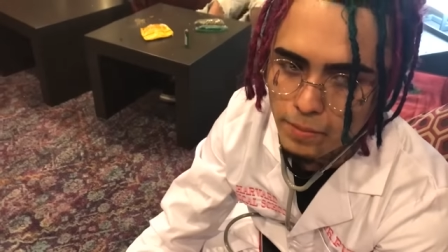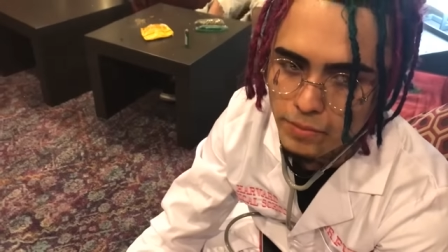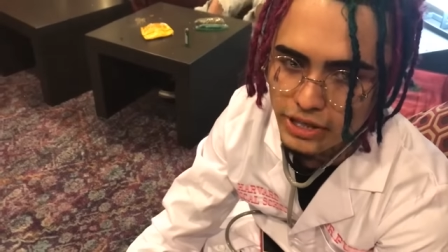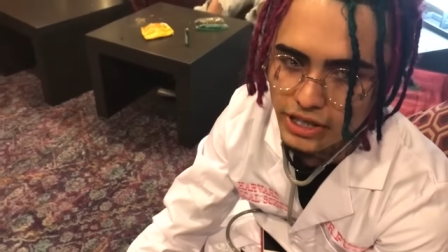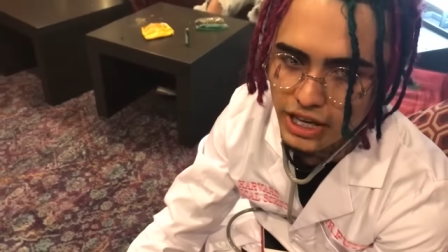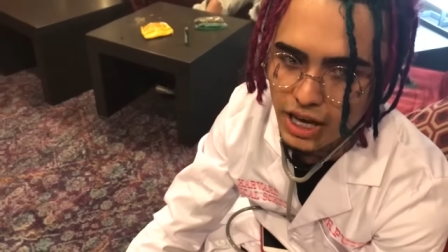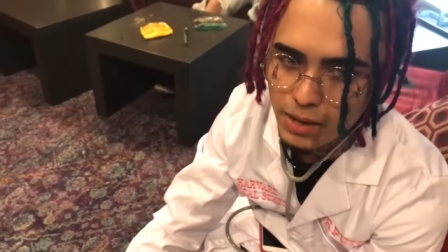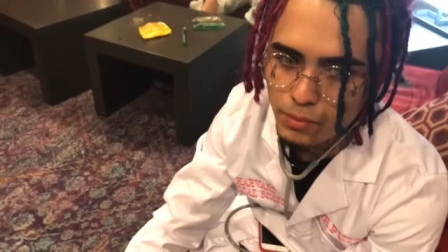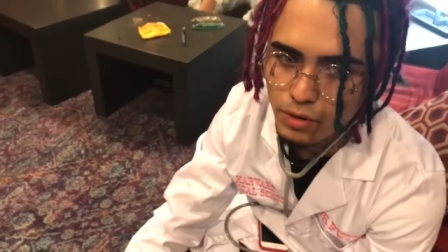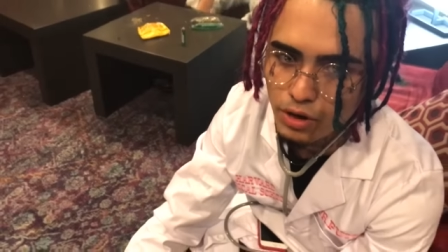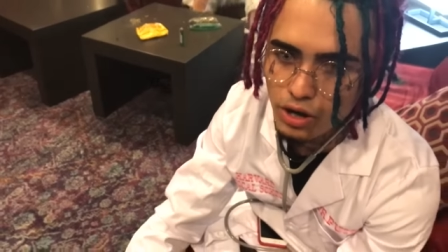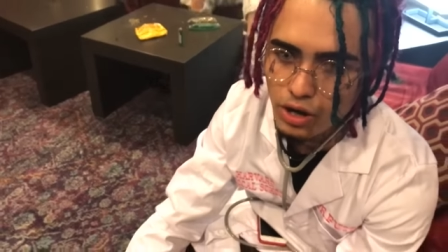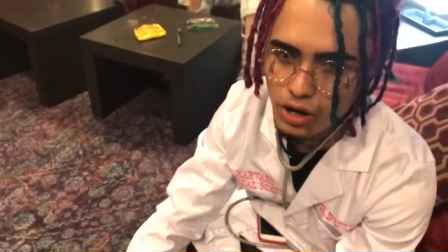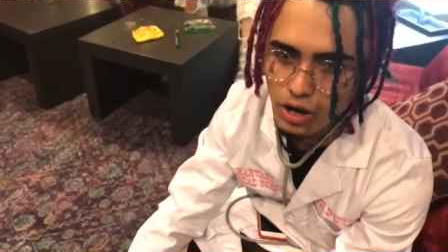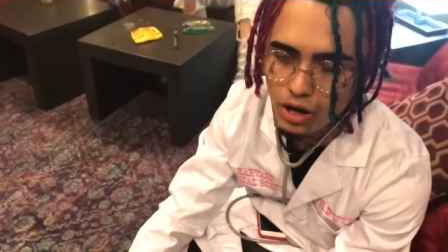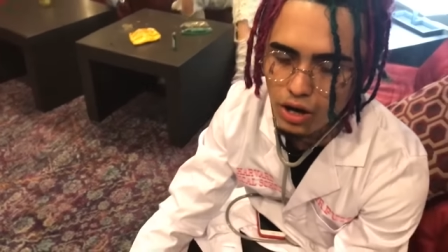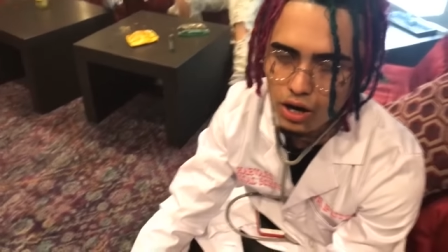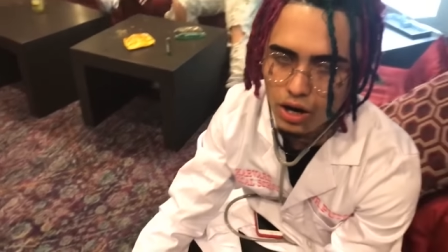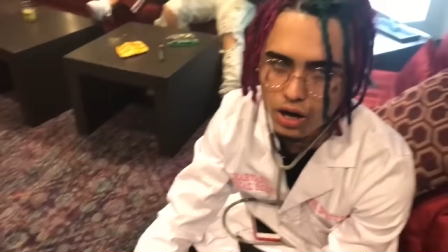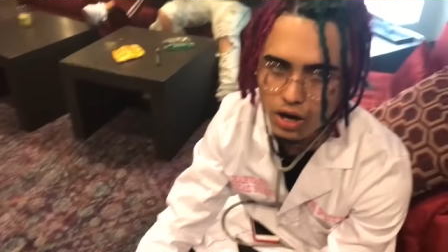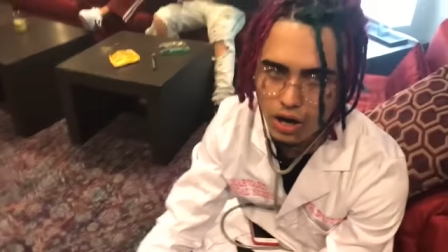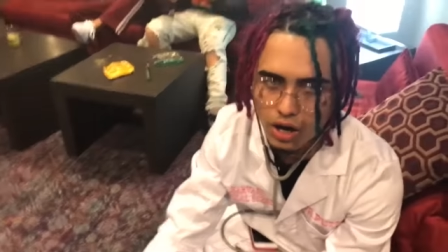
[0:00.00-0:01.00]
became
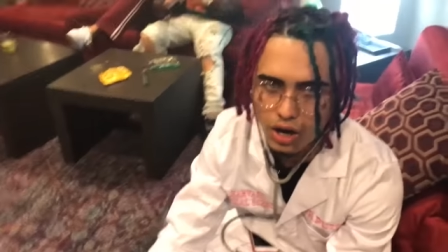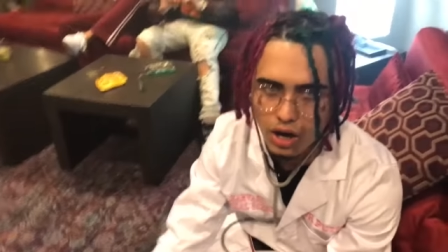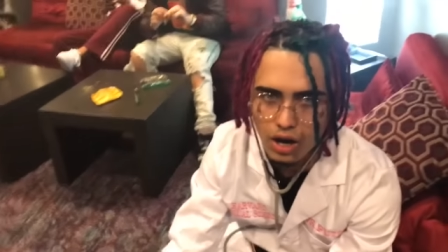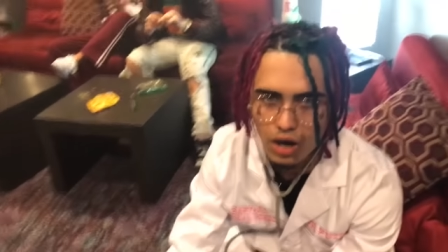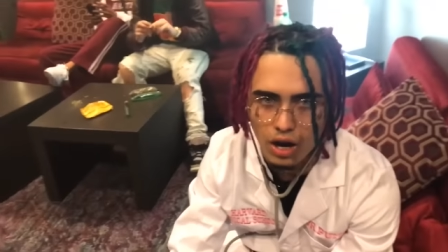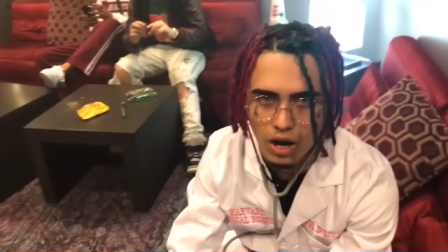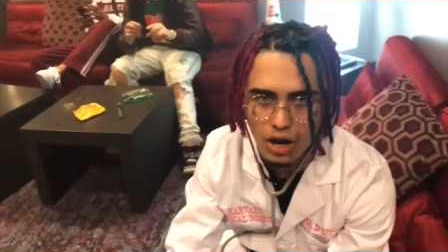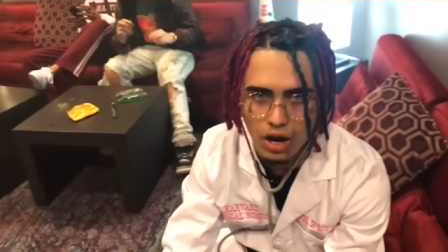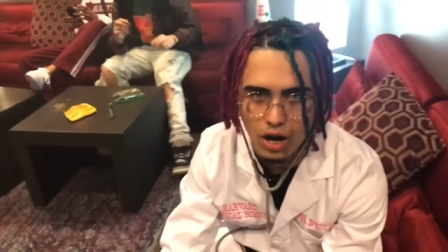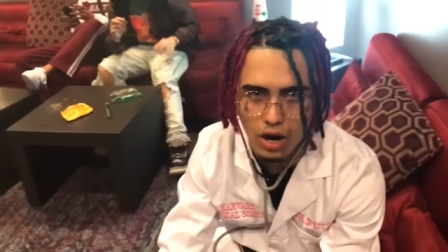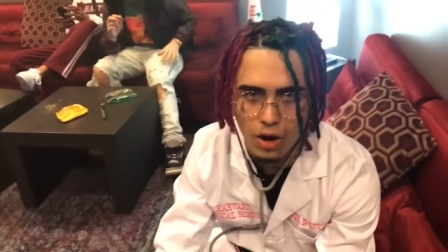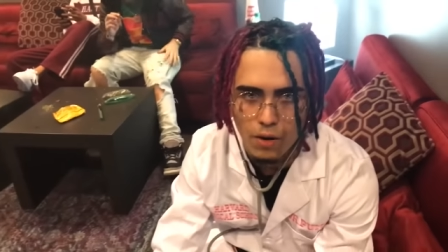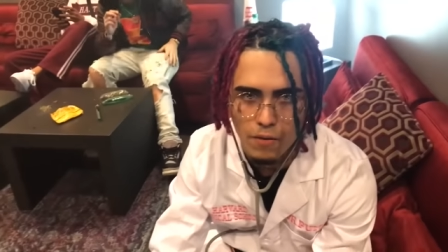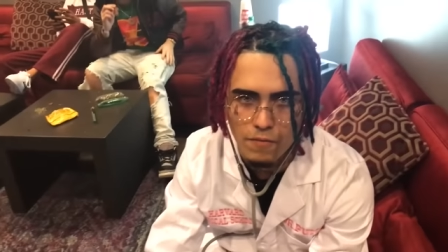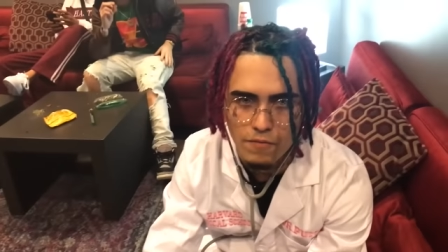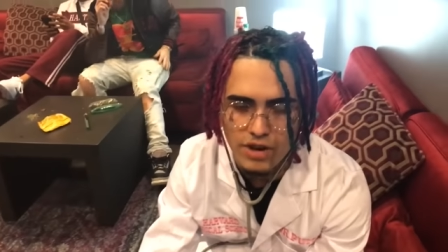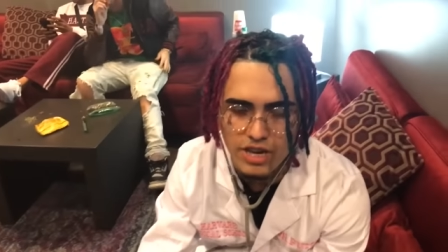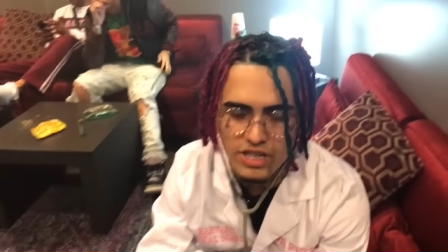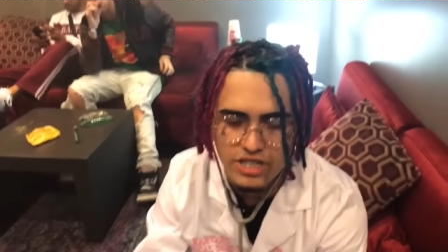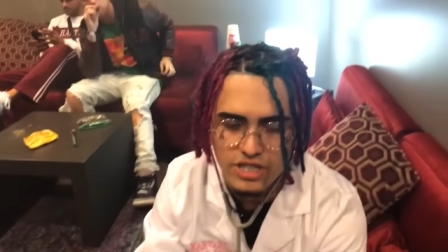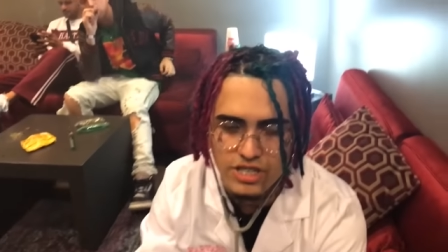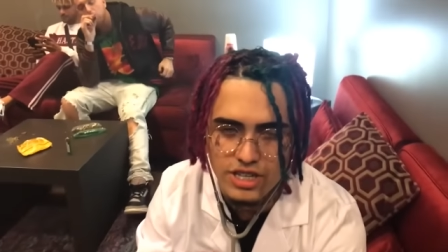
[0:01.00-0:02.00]
a
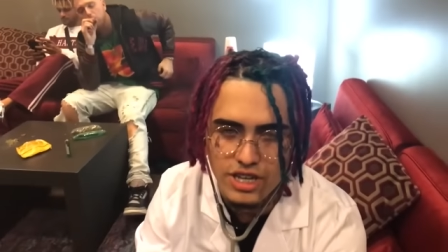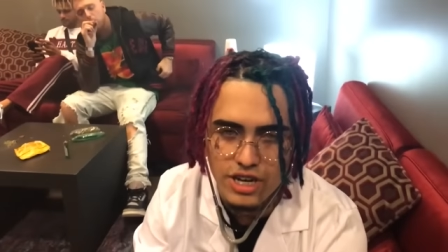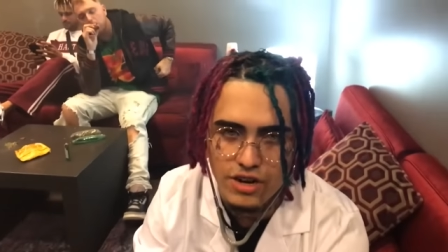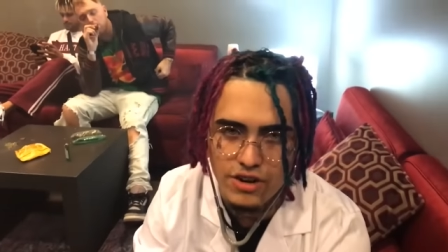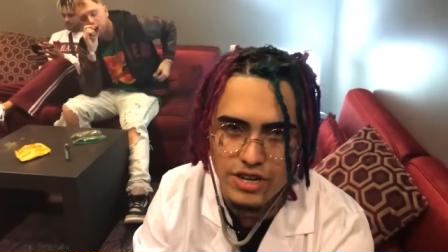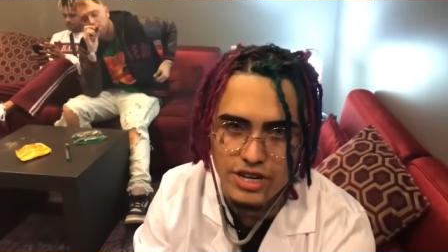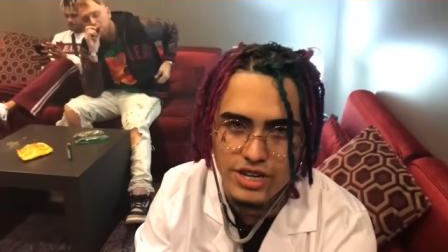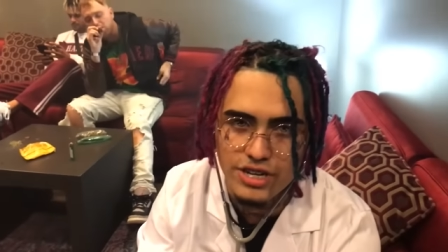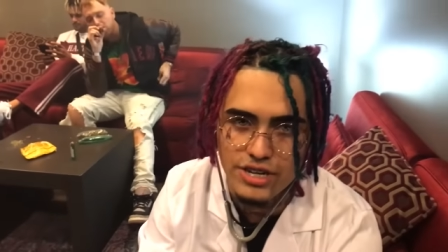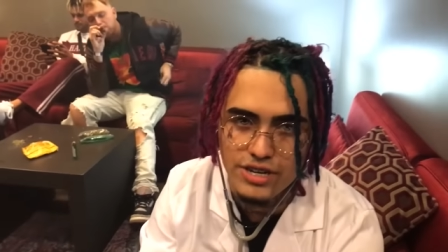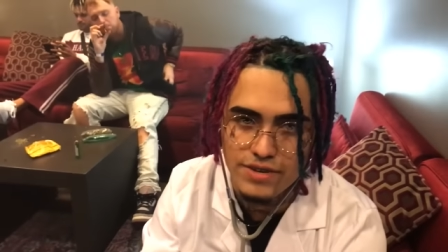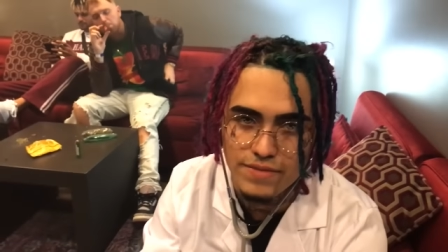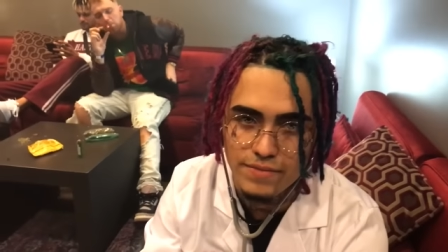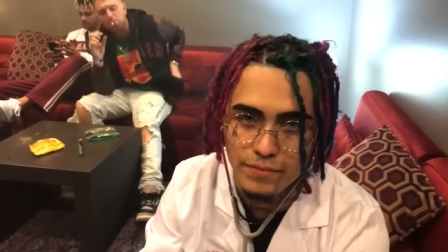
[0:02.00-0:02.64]
vegetarian.